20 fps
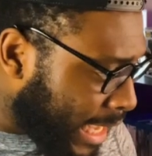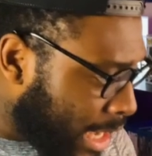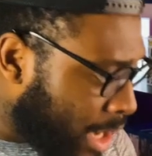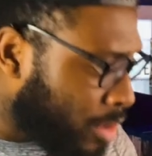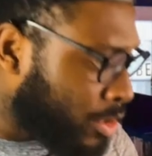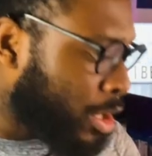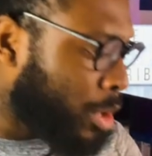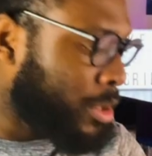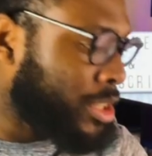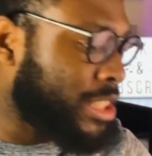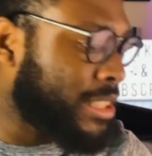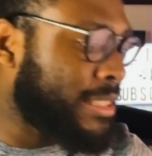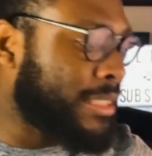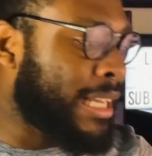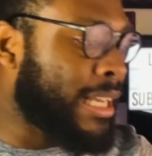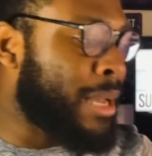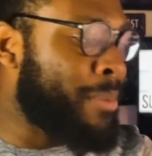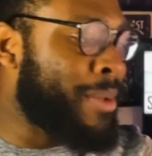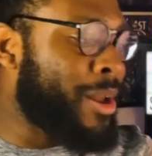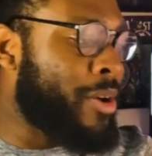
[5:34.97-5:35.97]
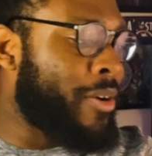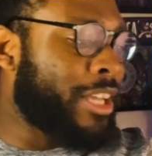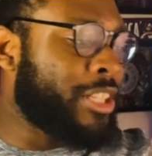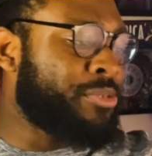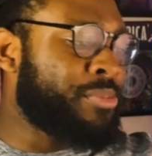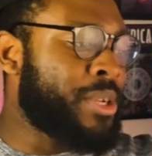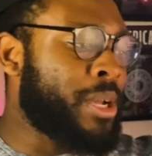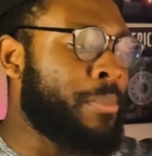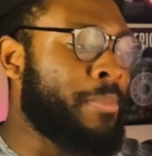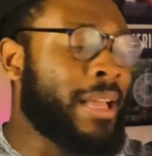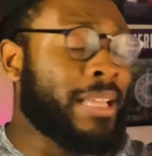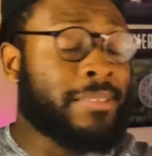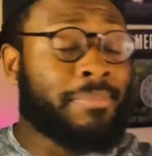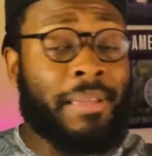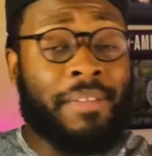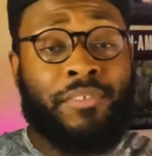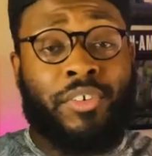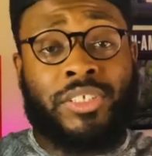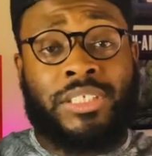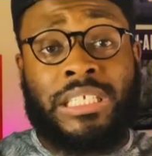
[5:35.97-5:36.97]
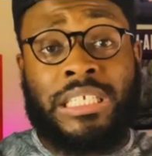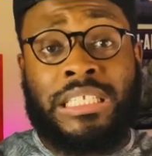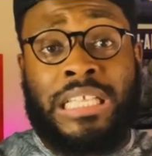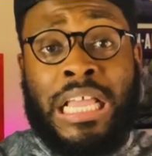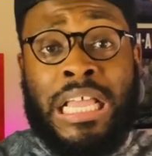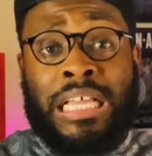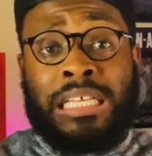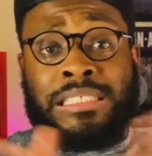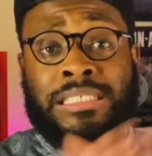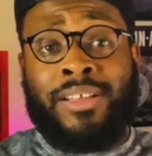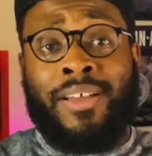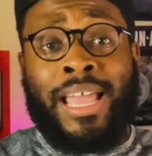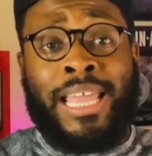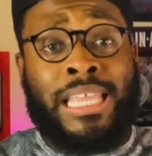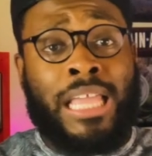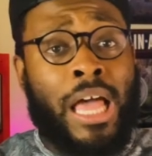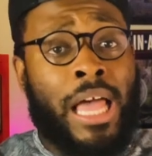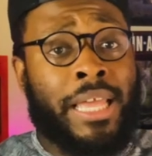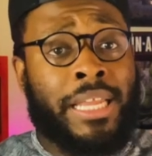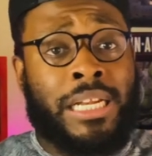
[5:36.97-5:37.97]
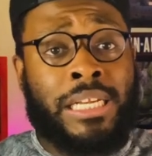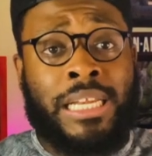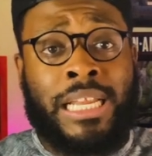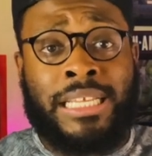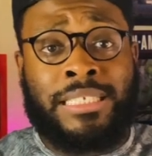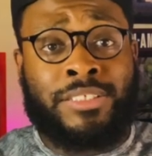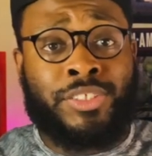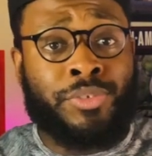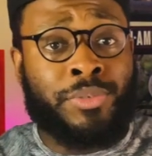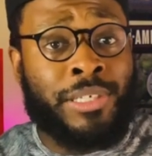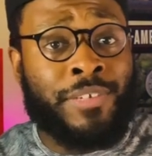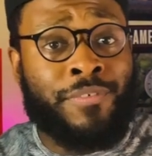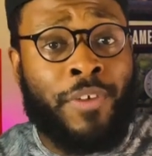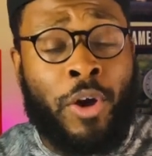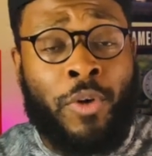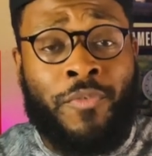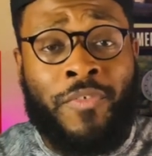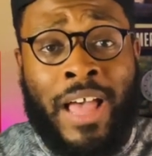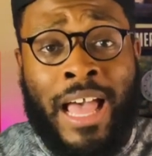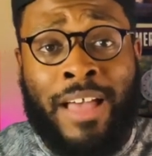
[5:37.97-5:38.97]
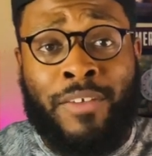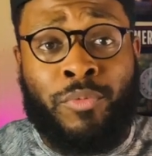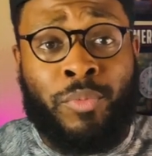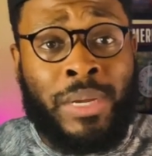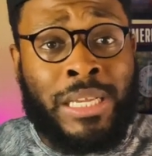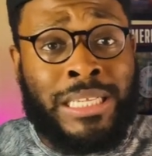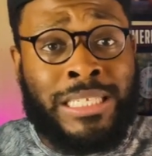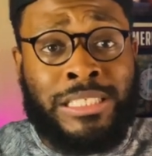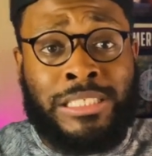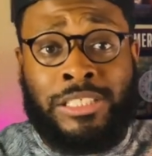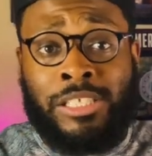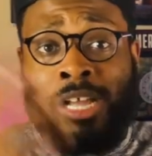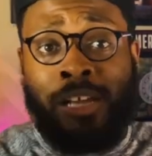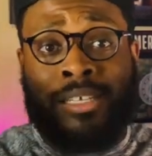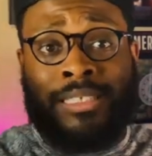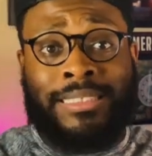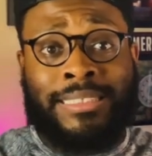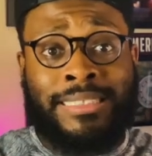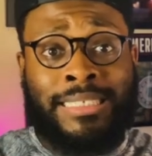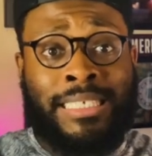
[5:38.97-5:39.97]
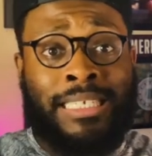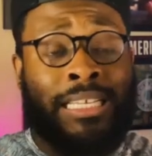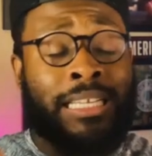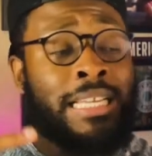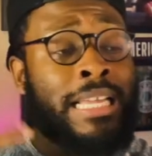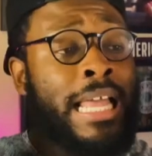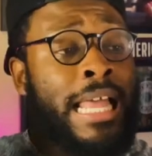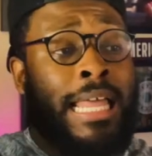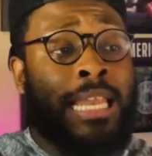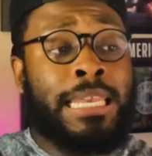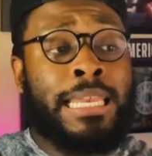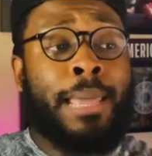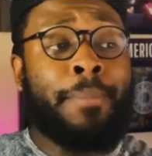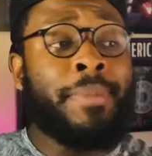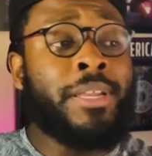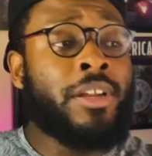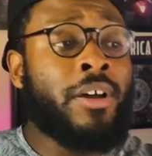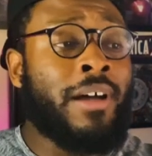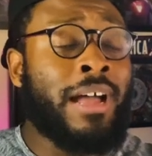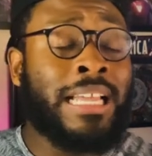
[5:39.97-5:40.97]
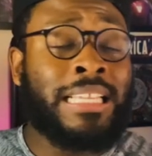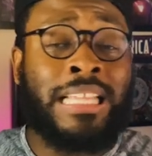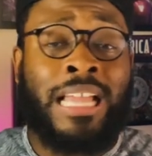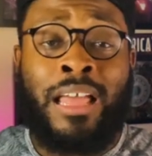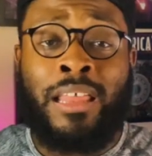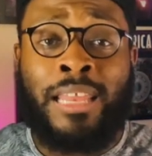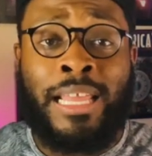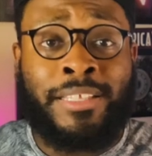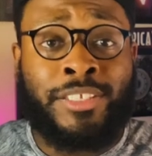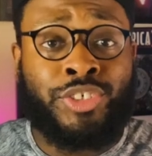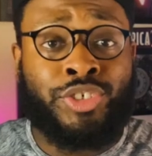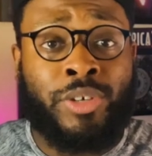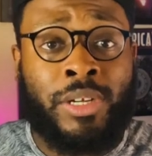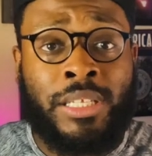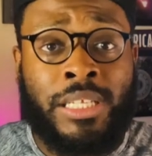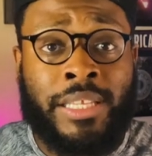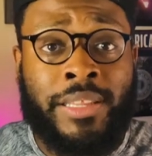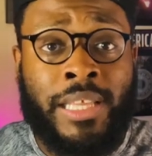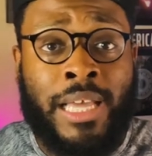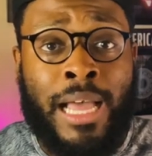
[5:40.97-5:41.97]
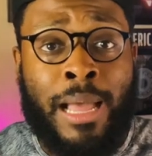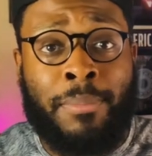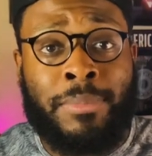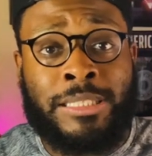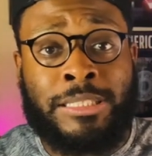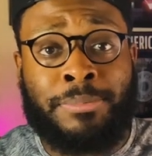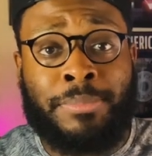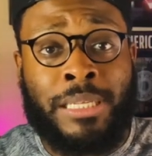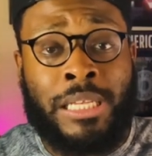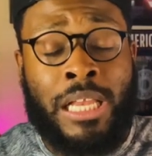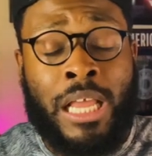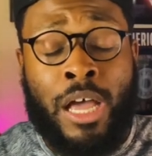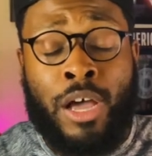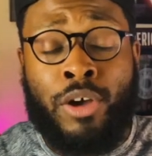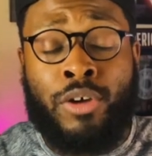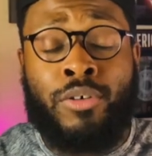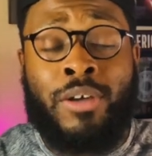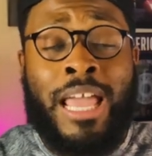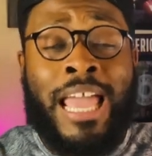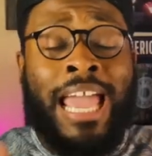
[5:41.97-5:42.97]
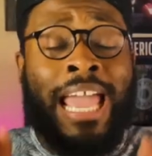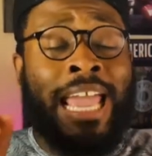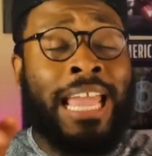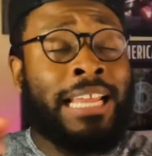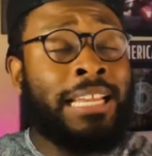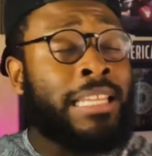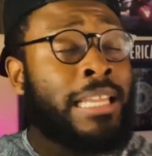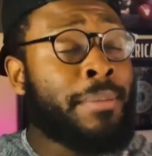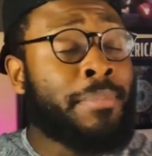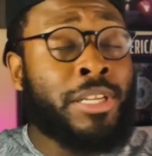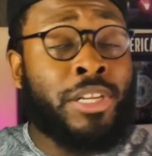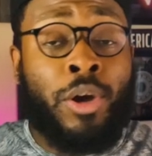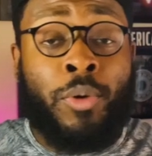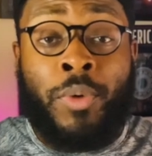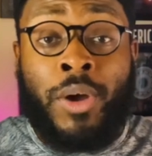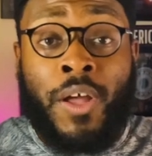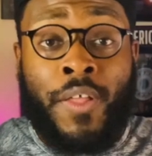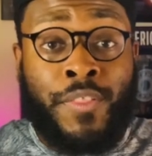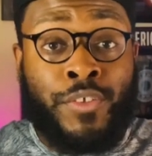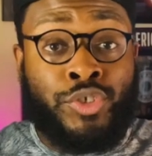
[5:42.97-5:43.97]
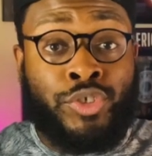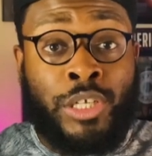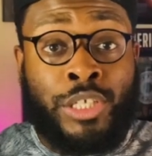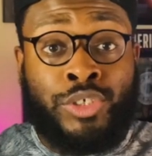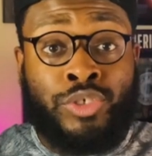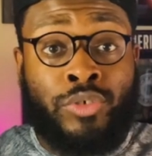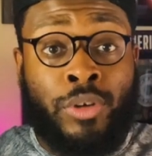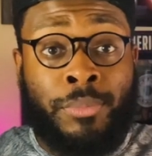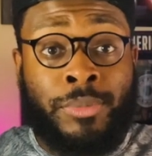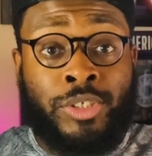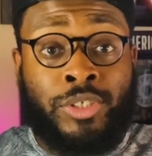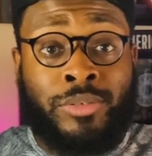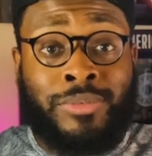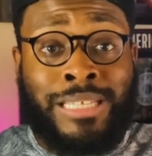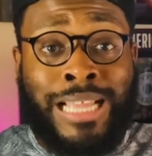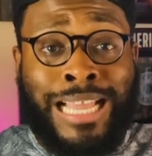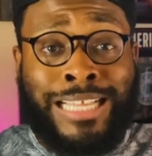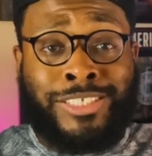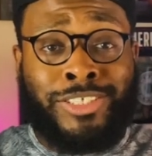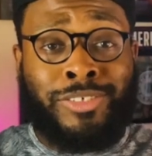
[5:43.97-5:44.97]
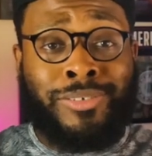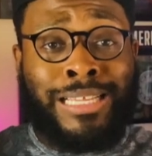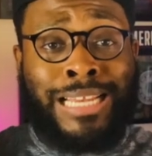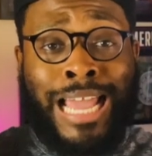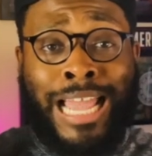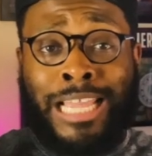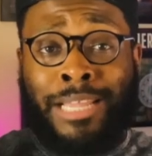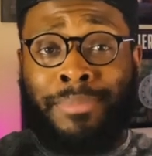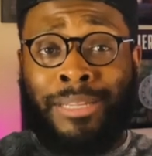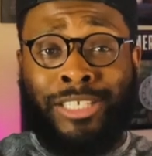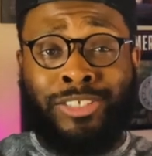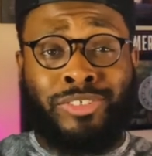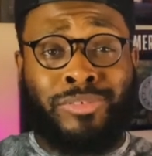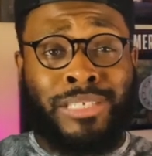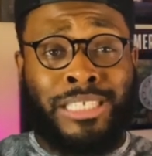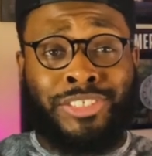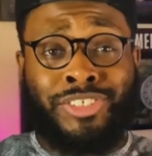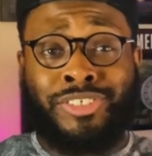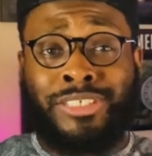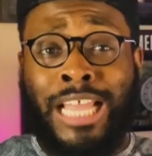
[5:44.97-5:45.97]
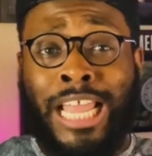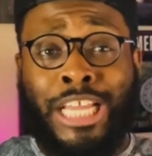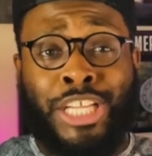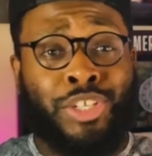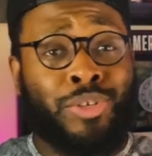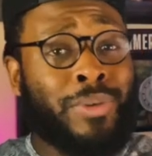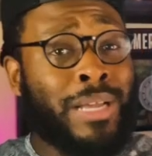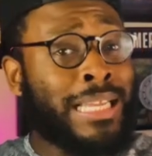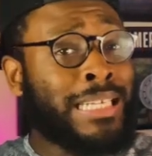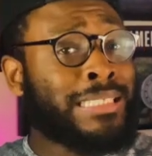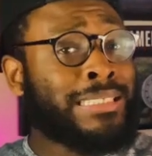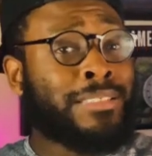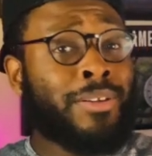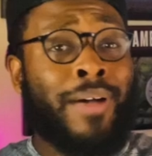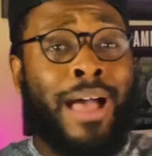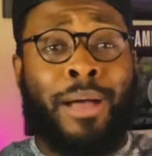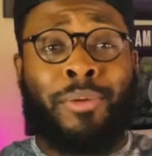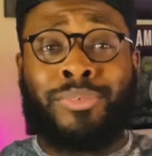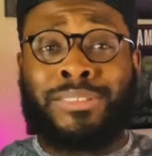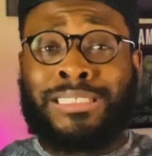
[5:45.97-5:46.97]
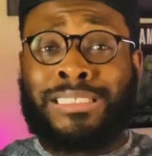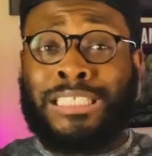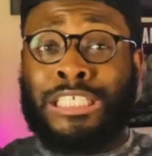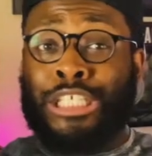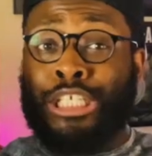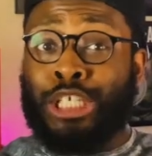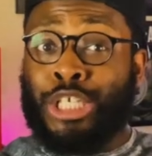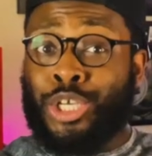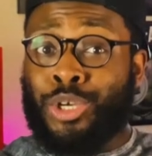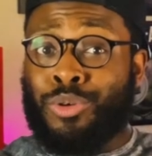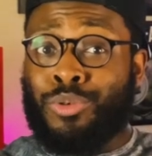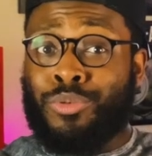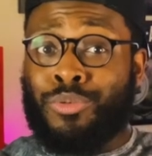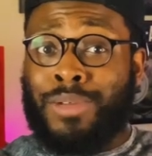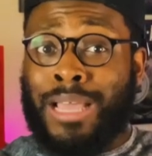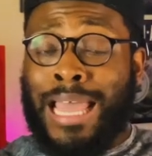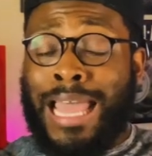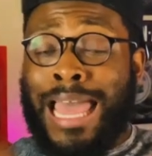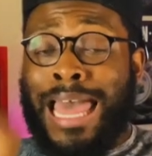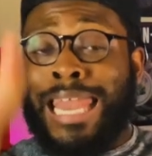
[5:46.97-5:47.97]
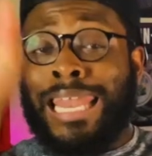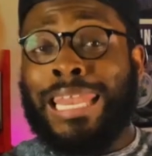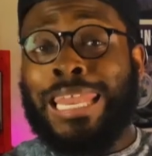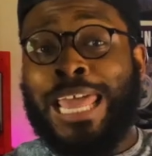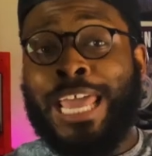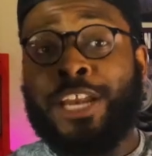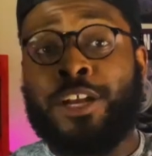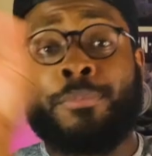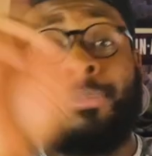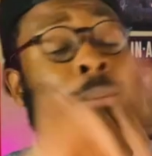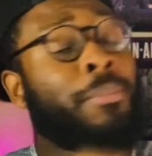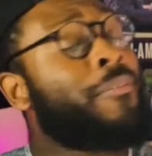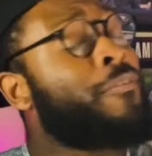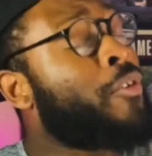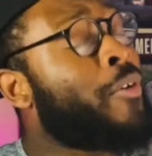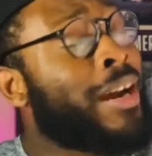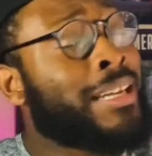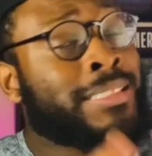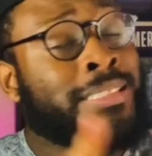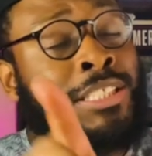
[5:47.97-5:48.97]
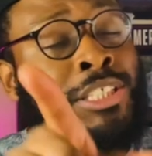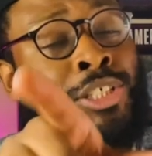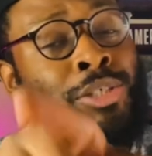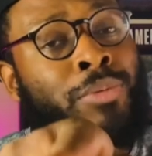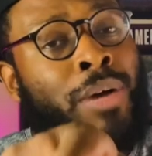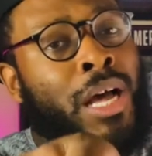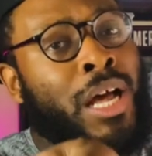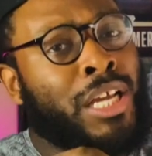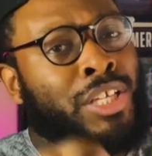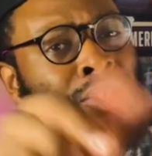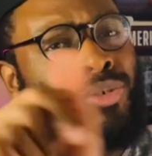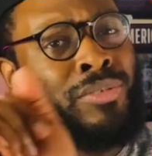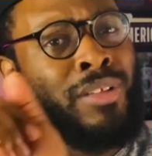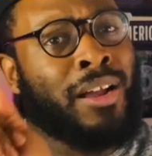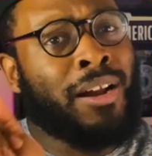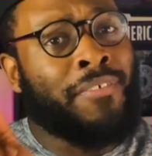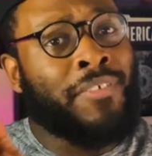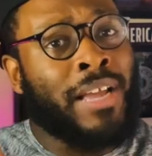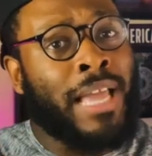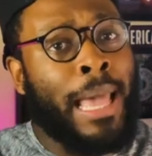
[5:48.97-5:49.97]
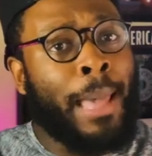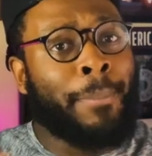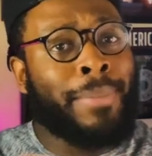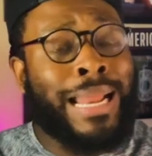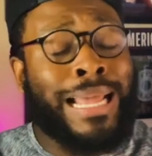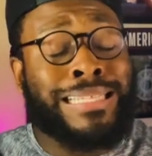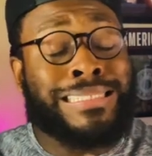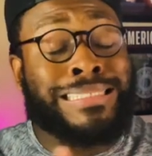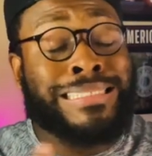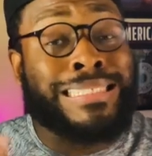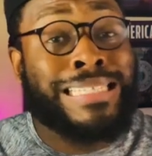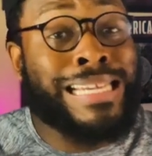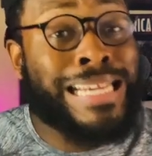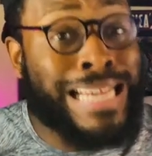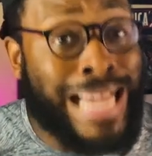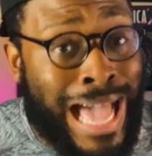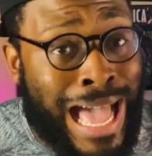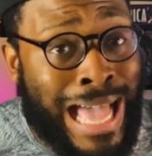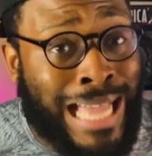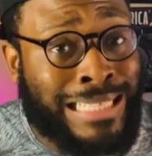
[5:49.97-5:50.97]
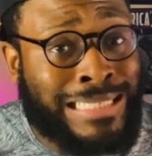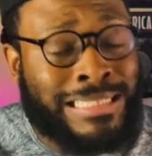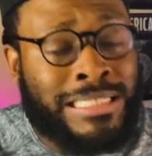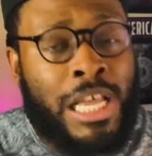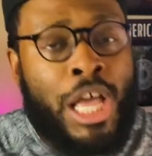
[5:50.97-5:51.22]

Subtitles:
Oh no, it just say coming out on HBO Max May 14th. So hey y'all, in the next 3-5 weeks, y'all can see it. Let me know how y'all like the trailer in the comments below, and let me know what other trailers you want me to react to, and I am here to entertain you, honey, so I will see you later. But before I see you, you thought I forgot, but I did not.